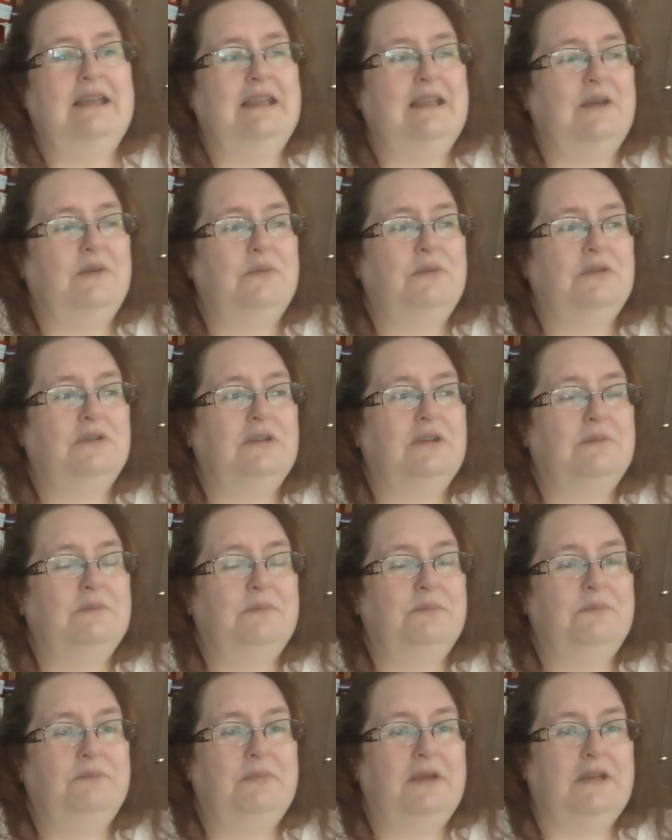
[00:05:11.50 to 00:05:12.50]
It will not
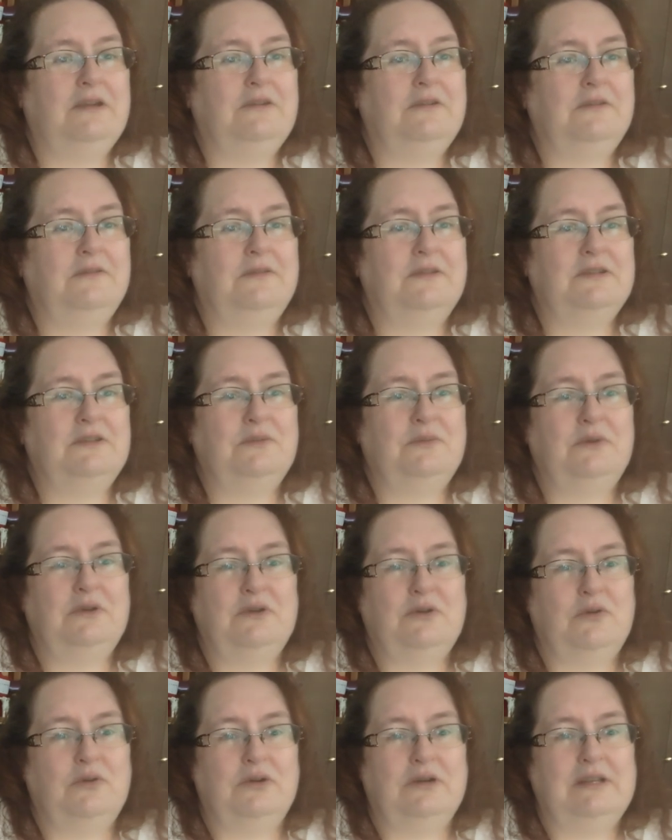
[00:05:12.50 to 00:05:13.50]
matter if it's a
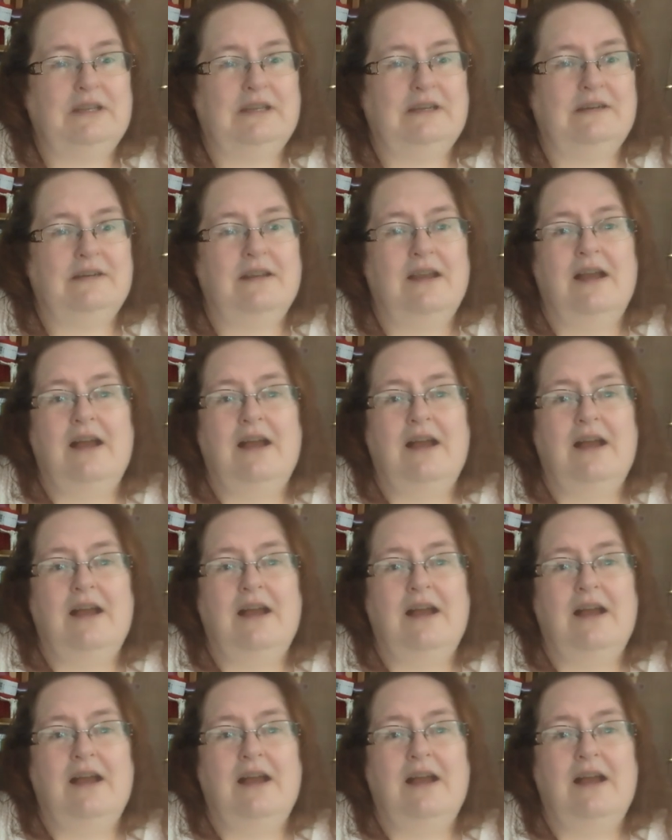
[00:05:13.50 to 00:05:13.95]
recording.